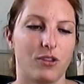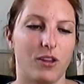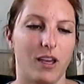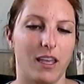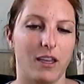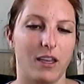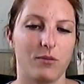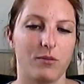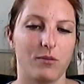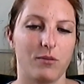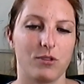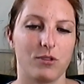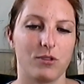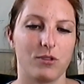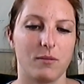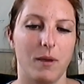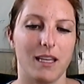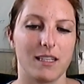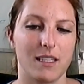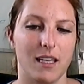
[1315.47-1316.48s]
Like, it was just
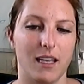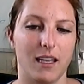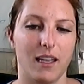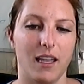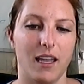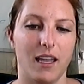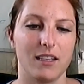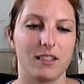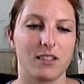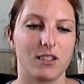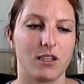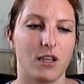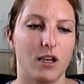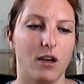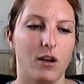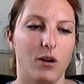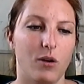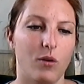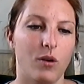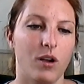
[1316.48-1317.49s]
amazing. And
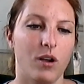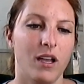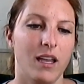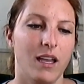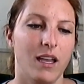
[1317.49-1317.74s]
so,